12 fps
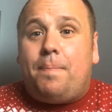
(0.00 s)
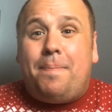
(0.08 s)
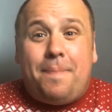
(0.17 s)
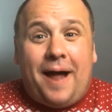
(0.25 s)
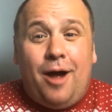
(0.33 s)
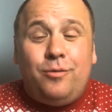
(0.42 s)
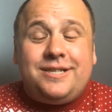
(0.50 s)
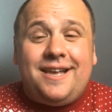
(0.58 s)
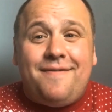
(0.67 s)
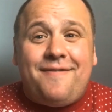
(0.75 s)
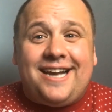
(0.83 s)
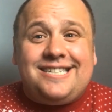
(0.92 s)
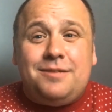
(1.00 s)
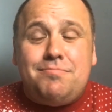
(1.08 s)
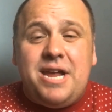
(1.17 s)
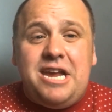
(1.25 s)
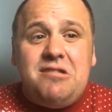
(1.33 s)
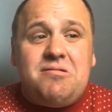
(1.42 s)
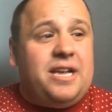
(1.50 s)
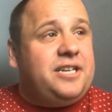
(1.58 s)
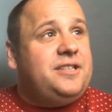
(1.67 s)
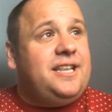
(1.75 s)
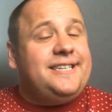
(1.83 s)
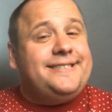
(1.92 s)
How has it affected me,
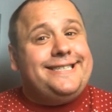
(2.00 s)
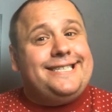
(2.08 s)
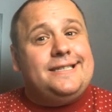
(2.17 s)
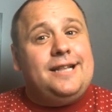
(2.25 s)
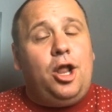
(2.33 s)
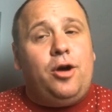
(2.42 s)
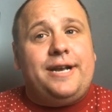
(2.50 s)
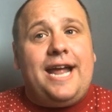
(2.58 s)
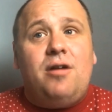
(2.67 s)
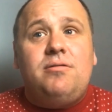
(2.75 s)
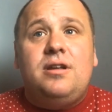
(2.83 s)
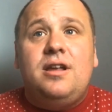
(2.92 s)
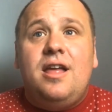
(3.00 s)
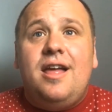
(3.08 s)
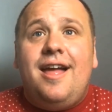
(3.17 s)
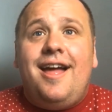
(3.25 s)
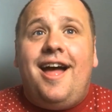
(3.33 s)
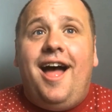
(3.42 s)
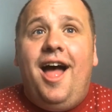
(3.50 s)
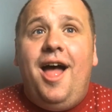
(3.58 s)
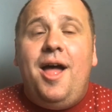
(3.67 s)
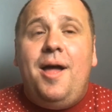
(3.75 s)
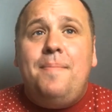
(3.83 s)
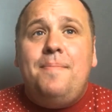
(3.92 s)
this lockdown?
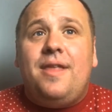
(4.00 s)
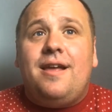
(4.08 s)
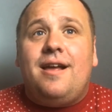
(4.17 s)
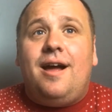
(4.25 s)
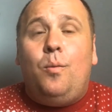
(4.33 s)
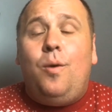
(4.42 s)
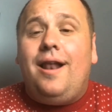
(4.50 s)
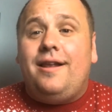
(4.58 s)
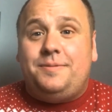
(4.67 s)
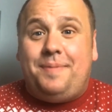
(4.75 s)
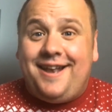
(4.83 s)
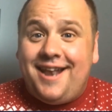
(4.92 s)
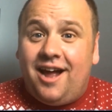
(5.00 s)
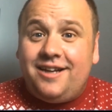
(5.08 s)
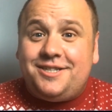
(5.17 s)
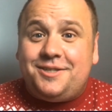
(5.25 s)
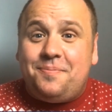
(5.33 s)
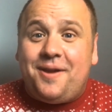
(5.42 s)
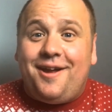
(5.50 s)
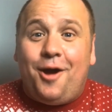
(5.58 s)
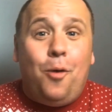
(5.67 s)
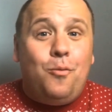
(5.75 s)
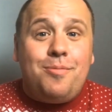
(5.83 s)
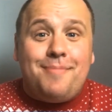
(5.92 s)
Well, it's been nice to be at
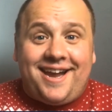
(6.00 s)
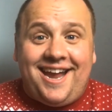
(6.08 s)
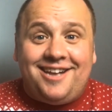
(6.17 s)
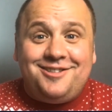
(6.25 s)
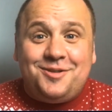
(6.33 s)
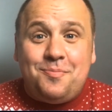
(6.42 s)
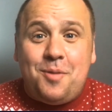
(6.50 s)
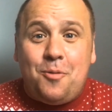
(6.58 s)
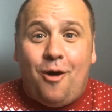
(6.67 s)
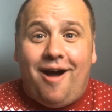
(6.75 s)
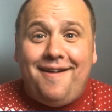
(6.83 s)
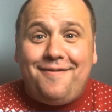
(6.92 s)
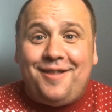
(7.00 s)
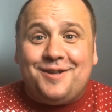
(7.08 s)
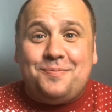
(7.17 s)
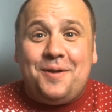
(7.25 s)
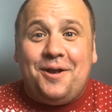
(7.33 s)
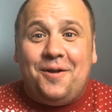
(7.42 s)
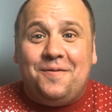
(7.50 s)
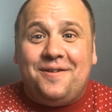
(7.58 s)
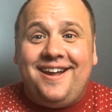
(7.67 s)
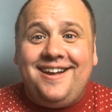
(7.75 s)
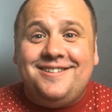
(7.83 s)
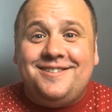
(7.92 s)
home with my kids and my wife. That's been
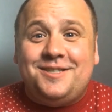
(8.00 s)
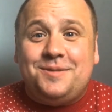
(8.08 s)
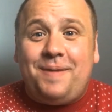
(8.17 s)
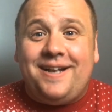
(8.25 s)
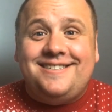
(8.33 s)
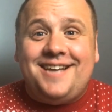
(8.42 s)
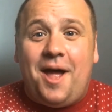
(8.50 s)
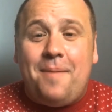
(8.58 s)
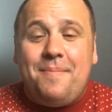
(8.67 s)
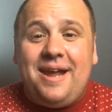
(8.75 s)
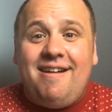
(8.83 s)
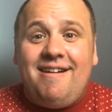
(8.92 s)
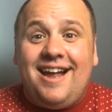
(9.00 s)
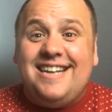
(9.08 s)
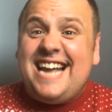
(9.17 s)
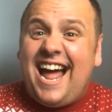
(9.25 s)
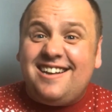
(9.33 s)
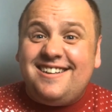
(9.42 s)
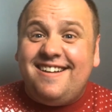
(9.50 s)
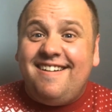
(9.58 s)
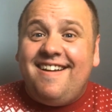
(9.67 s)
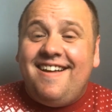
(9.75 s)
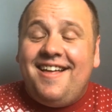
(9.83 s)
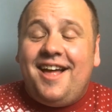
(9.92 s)
lovely, spend time being a dad.
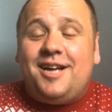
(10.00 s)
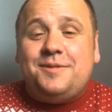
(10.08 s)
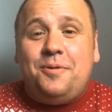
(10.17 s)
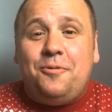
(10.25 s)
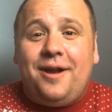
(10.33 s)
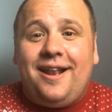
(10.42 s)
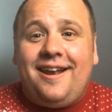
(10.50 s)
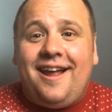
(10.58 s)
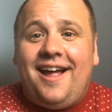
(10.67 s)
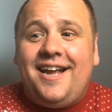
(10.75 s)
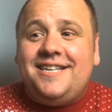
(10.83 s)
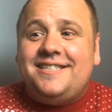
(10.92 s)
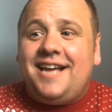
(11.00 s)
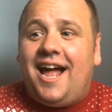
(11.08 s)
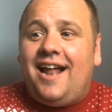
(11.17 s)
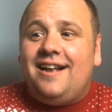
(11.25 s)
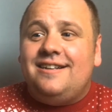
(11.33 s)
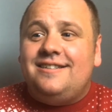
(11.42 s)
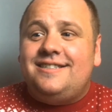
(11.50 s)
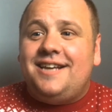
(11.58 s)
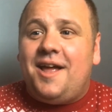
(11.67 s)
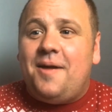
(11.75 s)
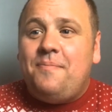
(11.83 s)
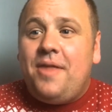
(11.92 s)
That's been really nice. And
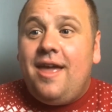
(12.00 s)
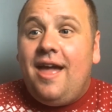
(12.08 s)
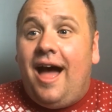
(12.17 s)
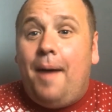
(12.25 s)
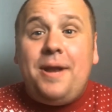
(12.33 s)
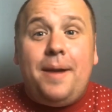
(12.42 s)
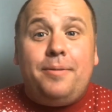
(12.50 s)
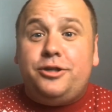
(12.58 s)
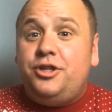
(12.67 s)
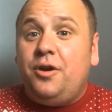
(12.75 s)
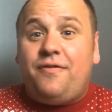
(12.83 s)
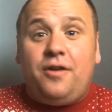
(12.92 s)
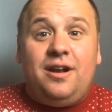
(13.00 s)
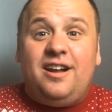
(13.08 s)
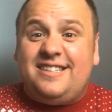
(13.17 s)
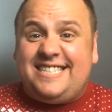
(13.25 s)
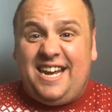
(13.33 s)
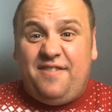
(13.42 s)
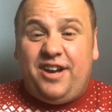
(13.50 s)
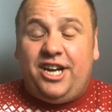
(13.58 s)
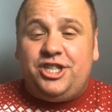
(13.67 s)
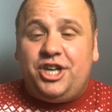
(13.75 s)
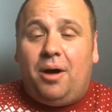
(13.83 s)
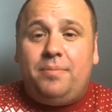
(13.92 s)
I've been able to do a few little TV
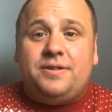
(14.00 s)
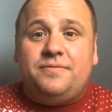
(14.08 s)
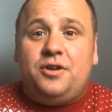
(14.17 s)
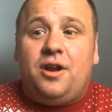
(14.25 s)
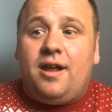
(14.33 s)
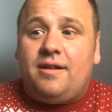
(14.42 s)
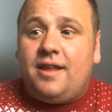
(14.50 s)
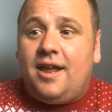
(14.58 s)
jobs. I've done a